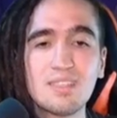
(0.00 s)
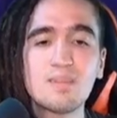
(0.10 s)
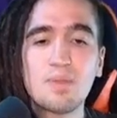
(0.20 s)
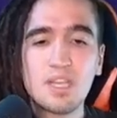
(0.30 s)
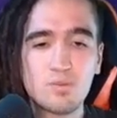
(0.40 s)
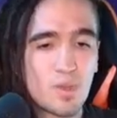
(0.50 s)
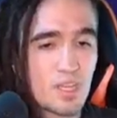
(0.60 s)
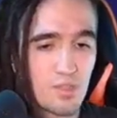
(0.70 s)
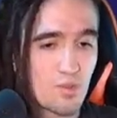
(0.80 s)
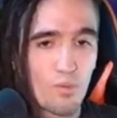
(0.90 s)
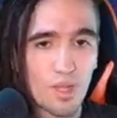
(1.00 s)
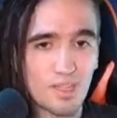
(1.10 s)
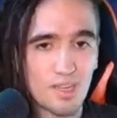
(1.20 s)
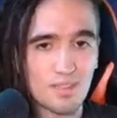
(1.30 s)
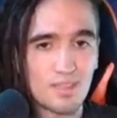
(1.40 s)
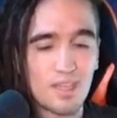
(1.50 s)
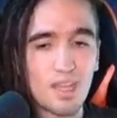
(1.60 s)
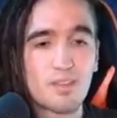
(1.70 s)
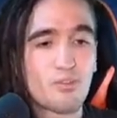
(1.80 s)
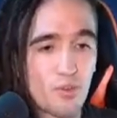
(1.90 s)
is the biggest weakness of wanderlust
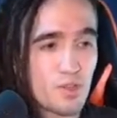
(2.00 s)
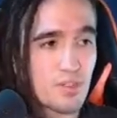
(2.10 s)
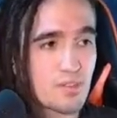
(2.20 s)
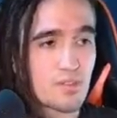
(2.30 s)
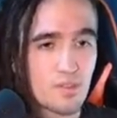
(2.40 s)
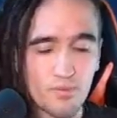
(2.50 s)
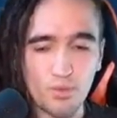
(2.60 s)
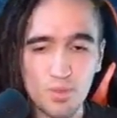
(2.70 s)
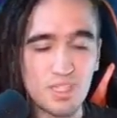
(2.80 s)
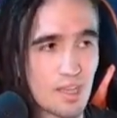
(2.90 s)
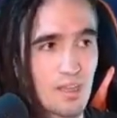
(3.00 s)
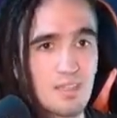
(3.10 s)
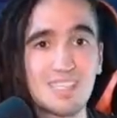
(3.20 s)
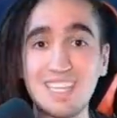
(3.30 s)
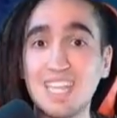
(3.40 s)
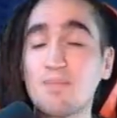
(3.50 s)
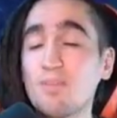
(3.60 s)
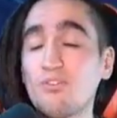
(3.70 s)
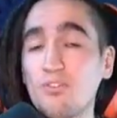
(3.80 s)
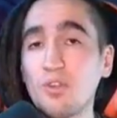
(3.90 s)
at the first uh, few seconds it can
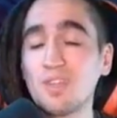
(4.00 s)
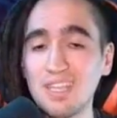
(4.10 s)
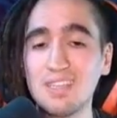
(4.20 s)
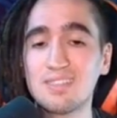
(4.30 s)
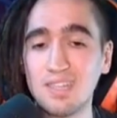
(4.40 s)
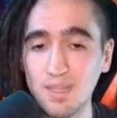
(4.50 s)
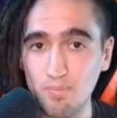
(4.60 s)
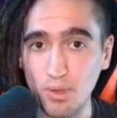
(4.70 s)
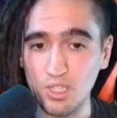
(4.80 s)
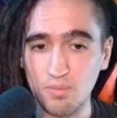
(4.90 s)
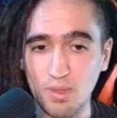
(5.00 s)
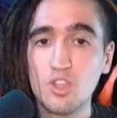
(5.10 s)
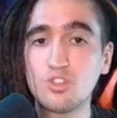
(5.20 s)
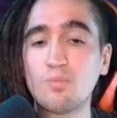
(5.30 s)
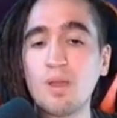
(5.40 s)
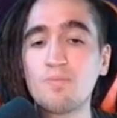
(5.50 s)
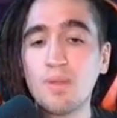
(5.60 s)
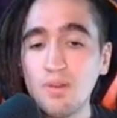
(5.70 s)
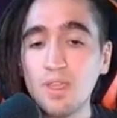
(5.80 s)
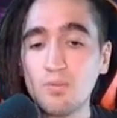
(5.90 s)
be very easily purgeable so by
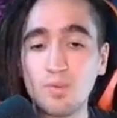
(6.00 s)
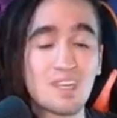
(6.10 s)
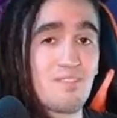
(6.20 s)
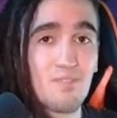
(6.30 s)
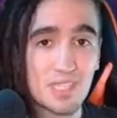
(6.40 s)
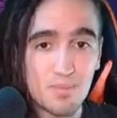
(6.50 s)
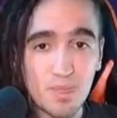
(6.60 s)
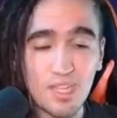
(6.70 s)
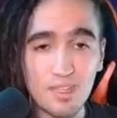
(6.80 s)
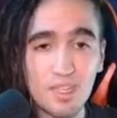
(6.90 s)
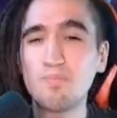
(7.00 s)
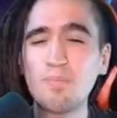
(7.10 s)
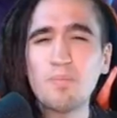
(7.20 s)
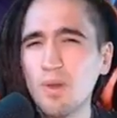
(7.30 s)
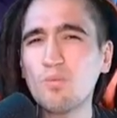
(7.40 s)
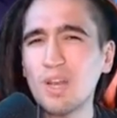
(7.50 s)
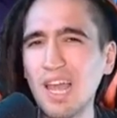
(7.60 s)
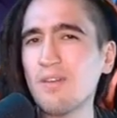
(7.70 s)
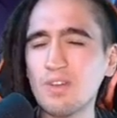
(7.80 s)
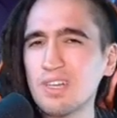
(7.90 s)
pairing it with an invisibility people will
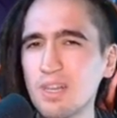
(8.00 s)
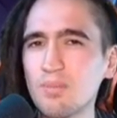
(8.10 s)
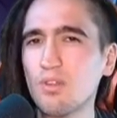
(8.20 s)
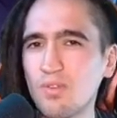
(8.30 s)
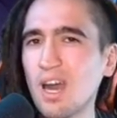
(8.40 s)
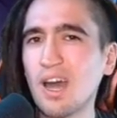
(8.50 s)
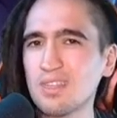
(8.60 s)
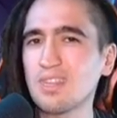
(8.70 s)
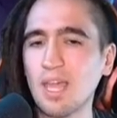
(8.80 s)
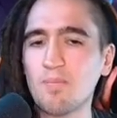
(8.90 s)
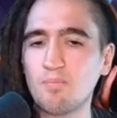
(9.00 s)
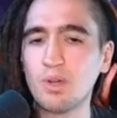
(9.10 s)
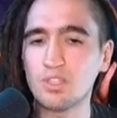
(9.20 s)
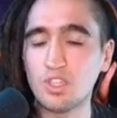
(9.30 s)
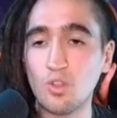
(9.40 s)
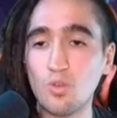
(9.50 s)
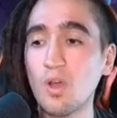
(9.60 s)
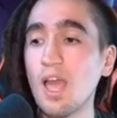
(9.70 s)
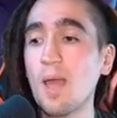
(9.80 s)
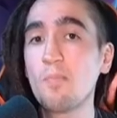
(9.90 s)
have a little bit of a harder time purging you
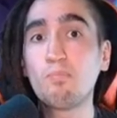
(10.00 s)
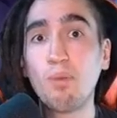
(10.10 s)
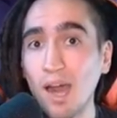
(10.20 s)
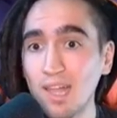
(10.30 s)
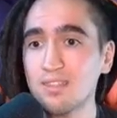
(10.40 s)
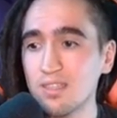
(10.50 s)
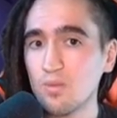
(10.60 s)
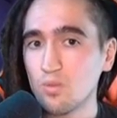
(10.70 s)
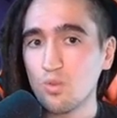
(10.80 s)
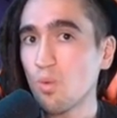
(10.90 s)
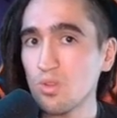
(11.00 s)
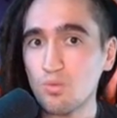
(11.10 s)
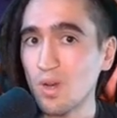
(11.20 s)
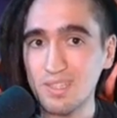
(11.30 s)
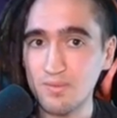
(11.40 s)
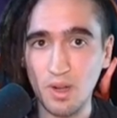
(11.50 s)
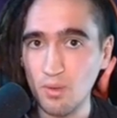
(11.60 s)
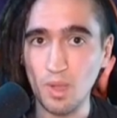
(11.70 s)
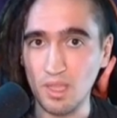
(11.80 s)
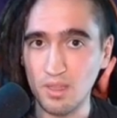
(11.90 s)
but you won't run as far
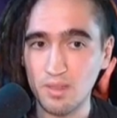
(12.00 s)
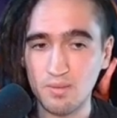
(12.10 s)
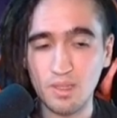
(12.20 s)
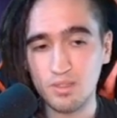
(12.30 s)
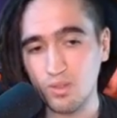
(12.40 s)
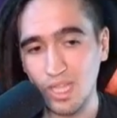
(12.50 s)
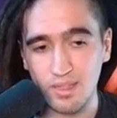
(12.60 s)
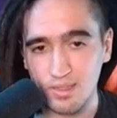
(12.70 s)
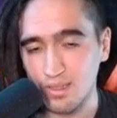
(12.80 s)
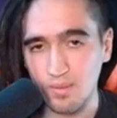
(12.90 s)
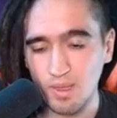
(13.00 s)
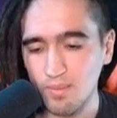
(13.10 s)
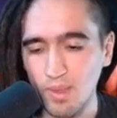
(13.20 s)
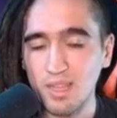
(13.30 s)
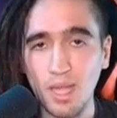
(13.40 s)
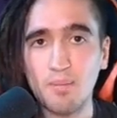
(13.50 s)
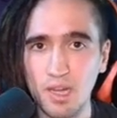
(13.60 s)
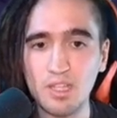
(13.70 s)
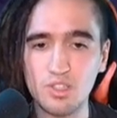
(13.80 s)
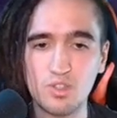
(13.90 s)
away uh, so that's uh, a
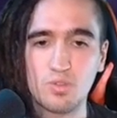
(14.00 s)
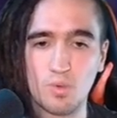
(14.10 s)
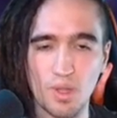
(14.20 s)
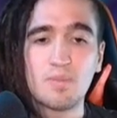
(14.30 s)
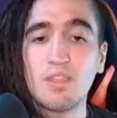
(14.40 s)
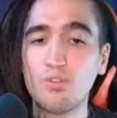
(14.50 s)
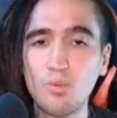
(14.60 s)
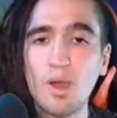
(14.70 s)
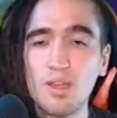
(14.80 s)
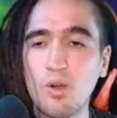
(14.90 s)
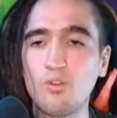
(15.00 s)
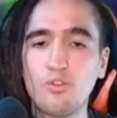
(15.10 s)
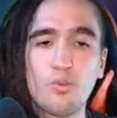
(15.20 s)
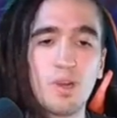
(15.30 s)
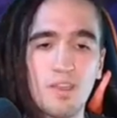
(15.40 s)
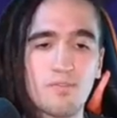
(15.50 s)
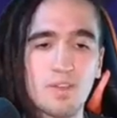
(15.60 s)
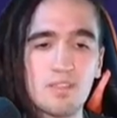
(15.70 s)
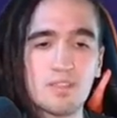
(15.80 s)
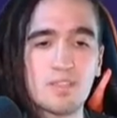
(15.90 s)
double-edged sword. If you want to go full
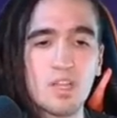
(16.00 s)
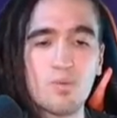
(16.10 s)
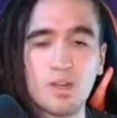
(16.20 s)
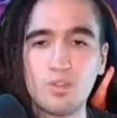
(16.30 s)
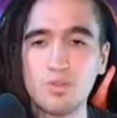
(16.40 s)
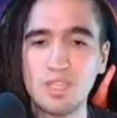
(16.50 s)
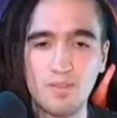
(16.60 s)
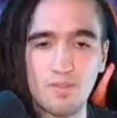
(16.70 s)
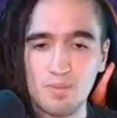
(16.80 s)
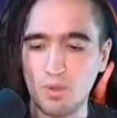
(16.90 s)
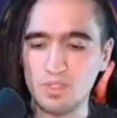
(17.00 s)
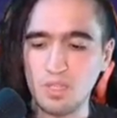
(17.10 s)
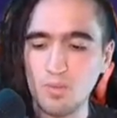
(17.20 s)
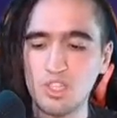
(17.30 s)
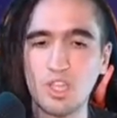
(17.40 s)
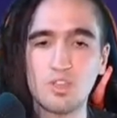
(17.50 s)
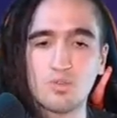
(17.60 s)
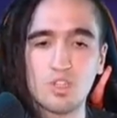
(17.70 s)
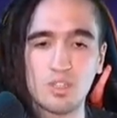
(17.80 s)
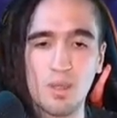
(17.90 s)
invis, then you want to use invis pots. in which case
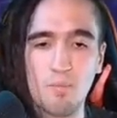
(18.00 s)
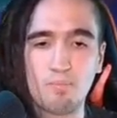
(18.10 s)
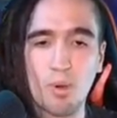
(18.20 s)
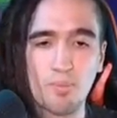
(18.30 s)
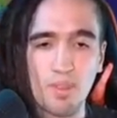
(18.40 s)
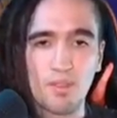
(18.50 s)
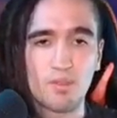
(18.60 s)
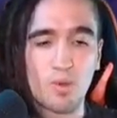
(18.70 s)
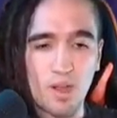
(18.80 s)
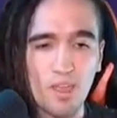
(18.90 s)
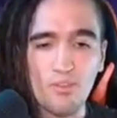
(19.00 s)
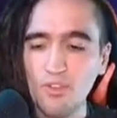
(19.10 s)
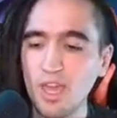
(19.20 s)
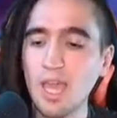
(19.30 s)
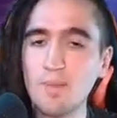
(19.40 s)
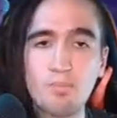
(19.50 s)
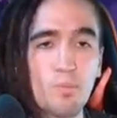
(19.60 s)
you just pop your F and pop